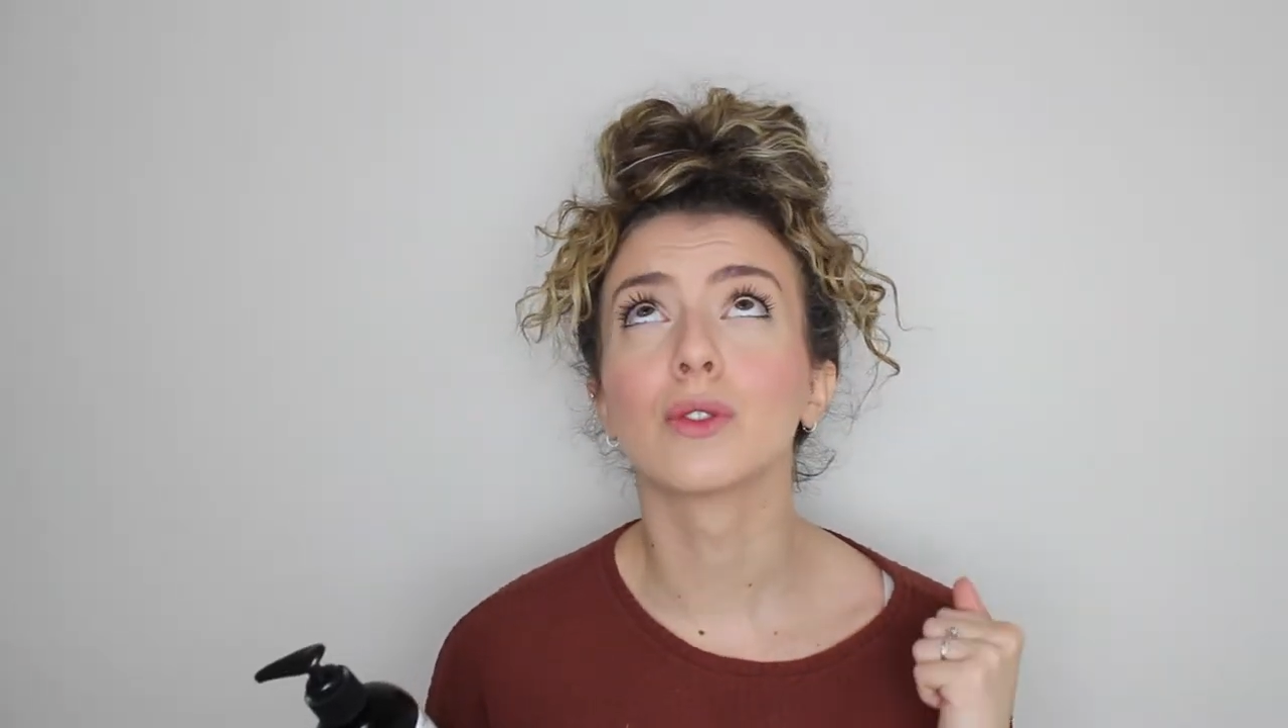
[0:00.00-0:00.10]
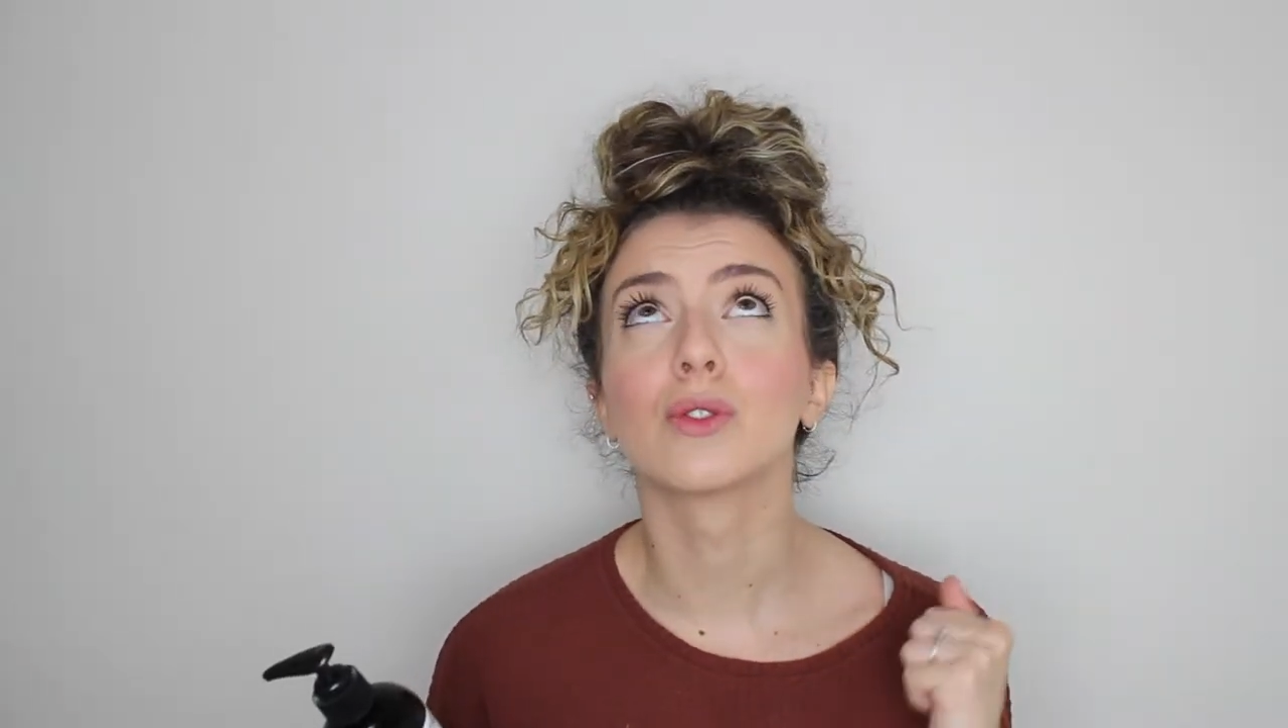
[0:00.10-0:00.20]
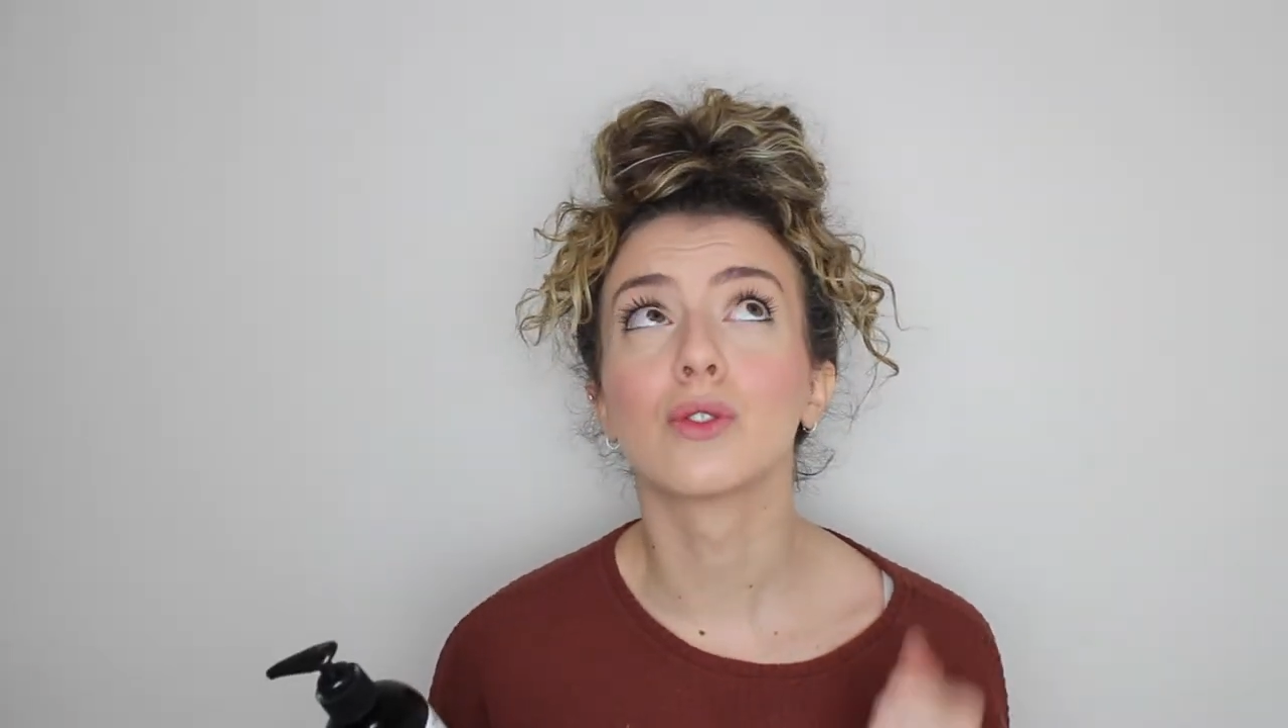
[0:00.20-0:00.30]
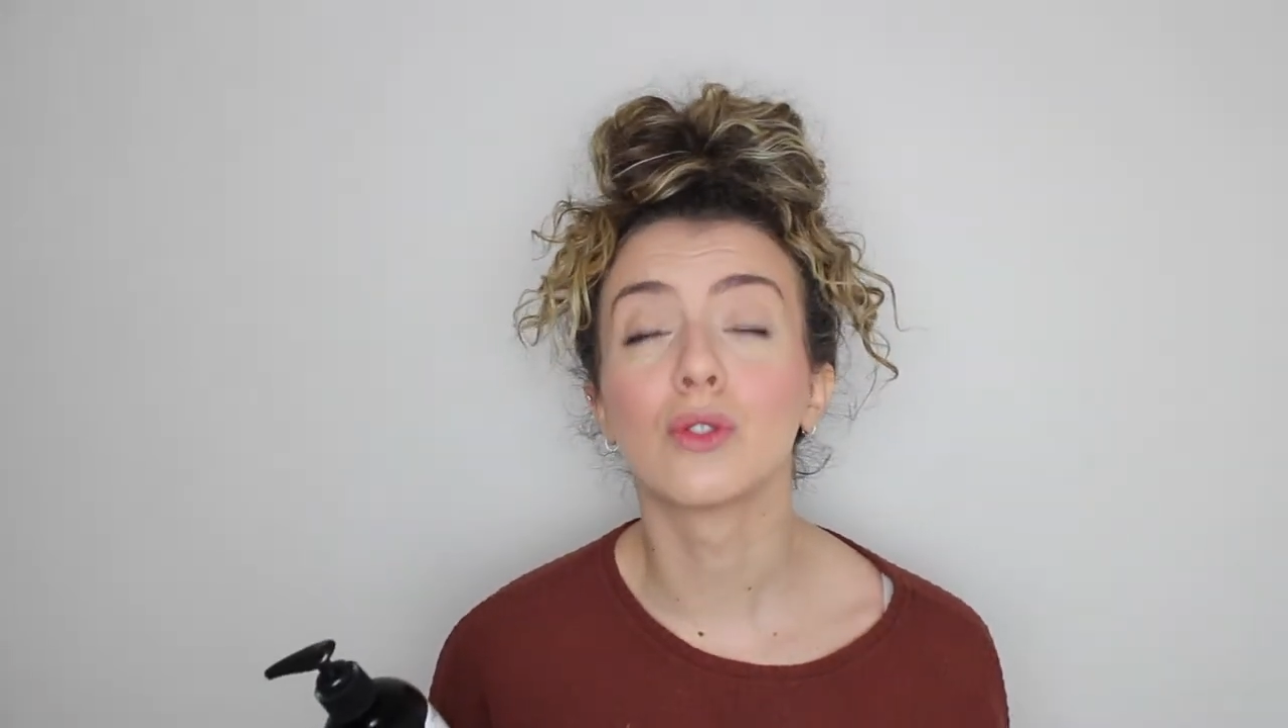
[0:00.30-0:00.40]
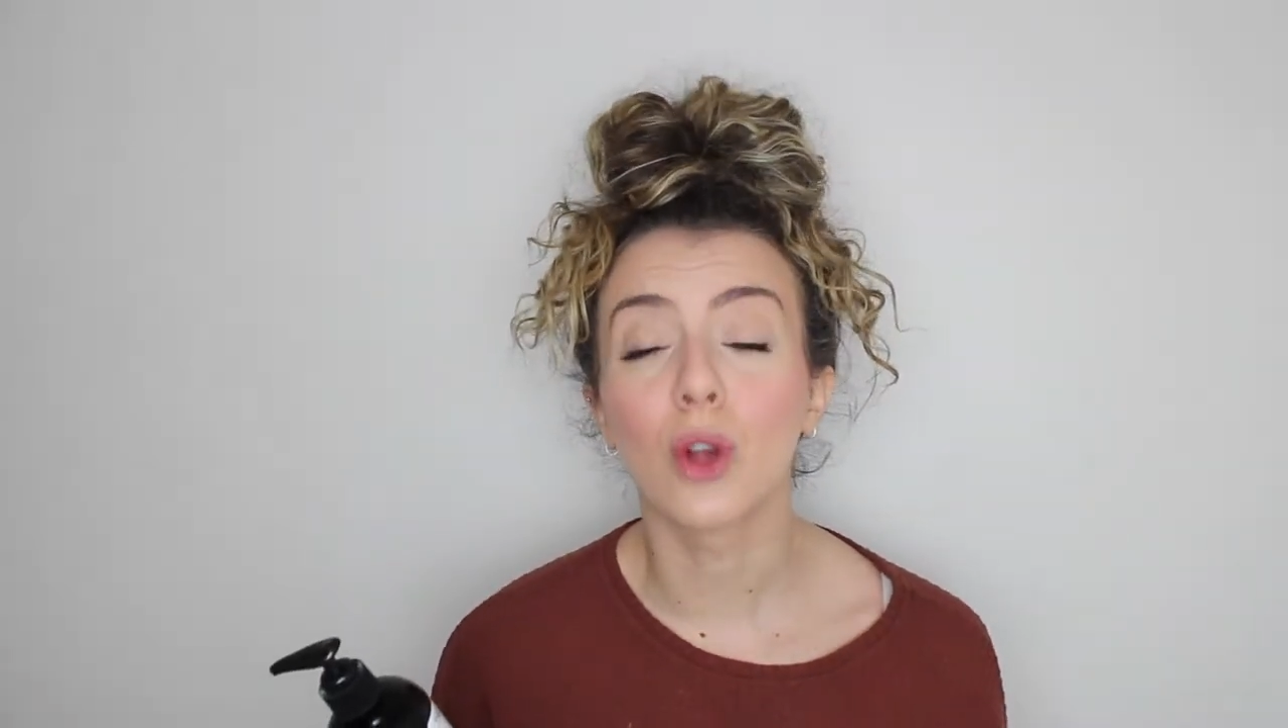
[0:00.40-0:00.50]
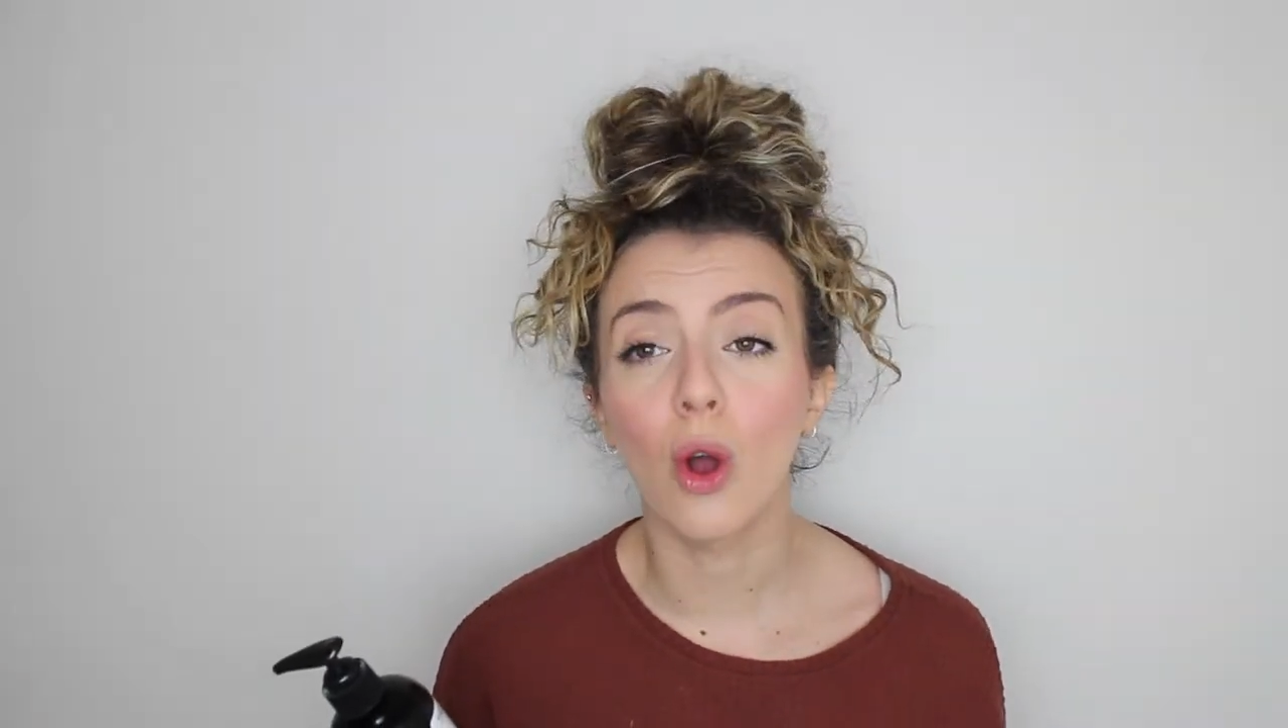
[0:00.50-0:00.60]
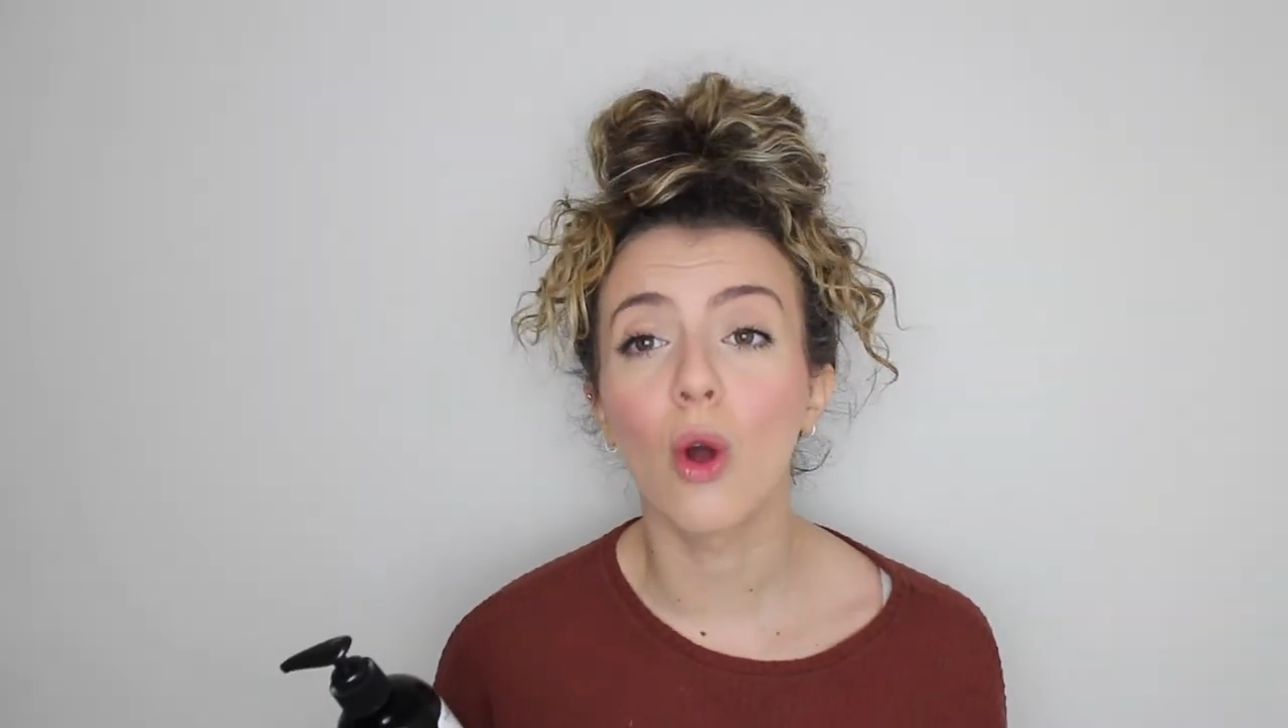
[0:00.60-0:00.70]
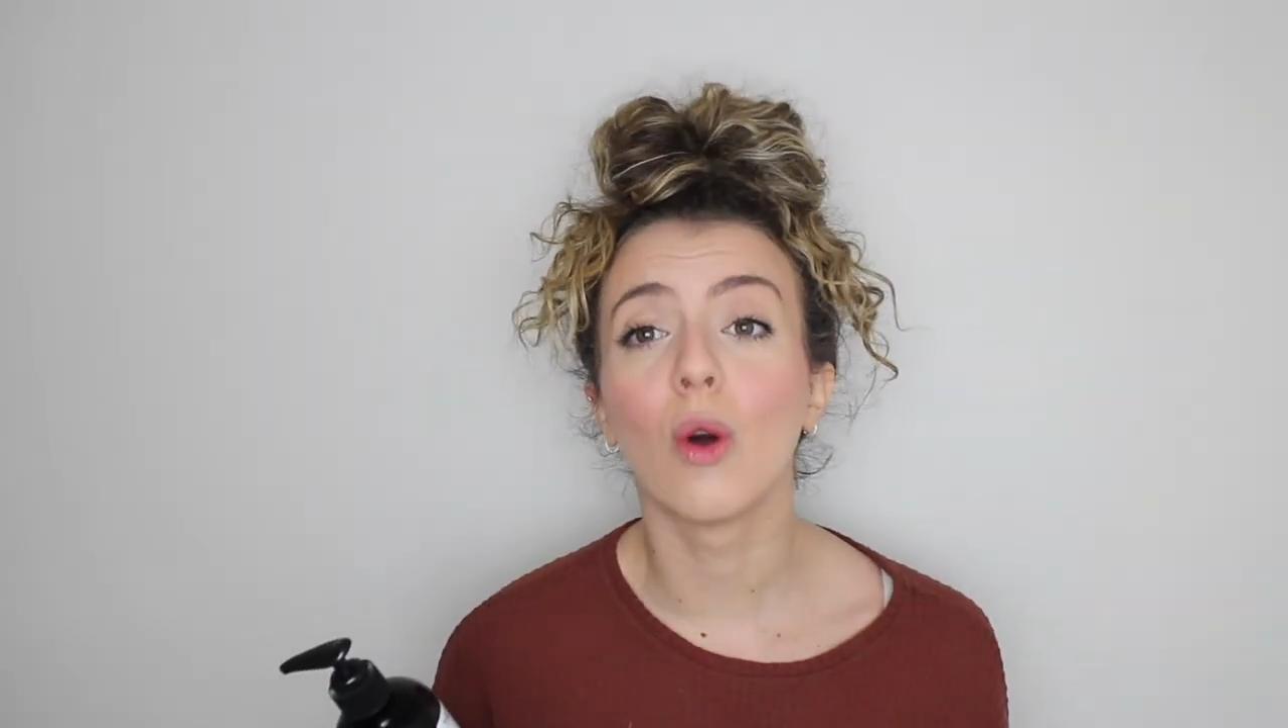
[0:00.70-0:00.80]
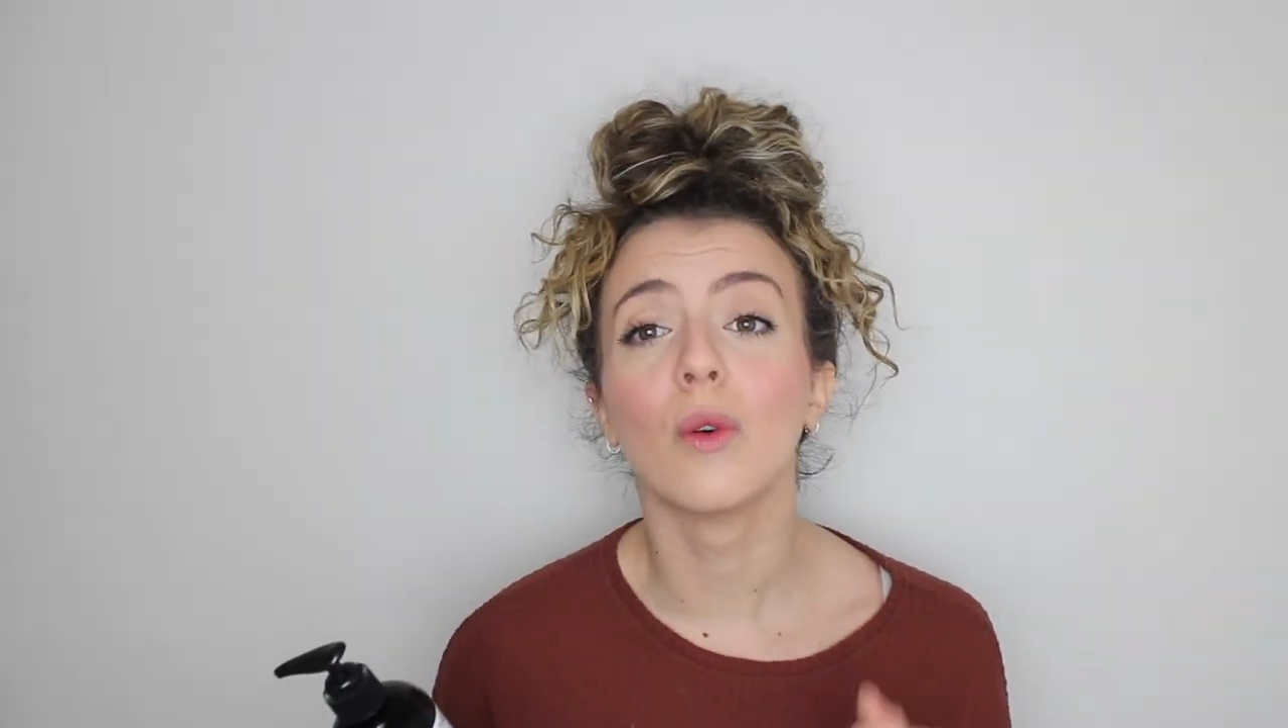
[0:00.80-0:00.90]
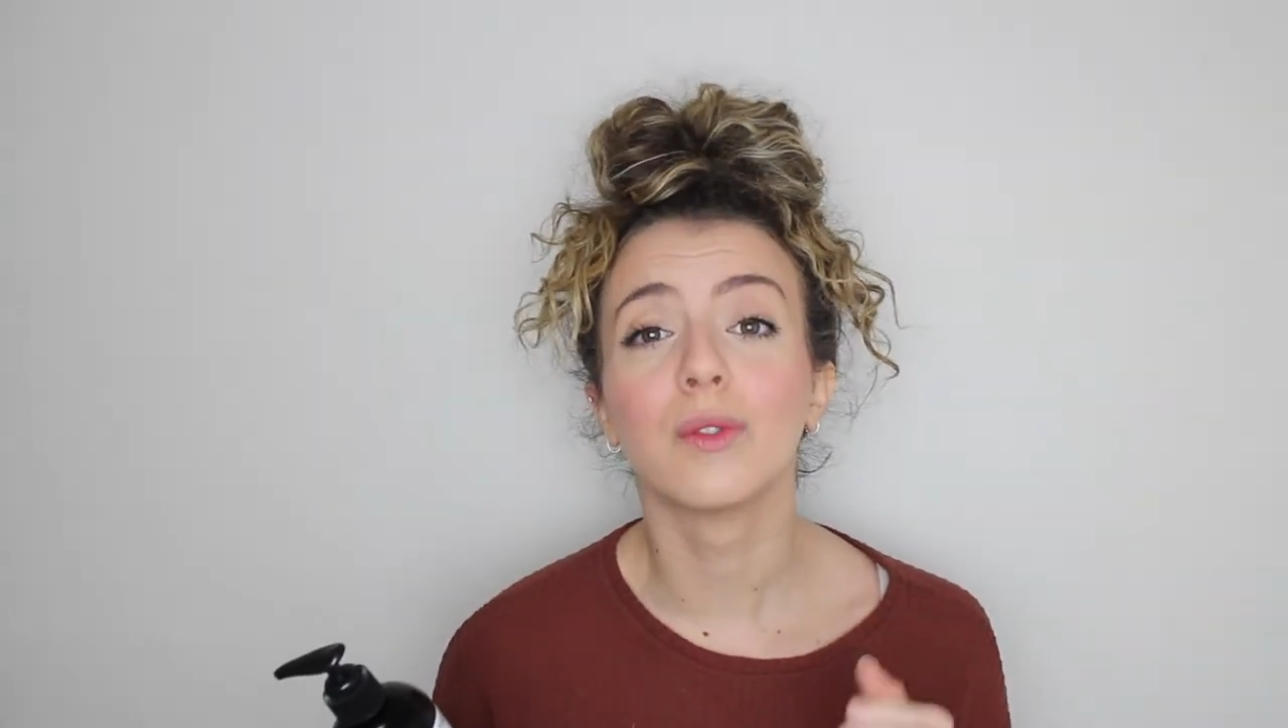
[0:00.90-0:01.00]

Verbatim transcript: so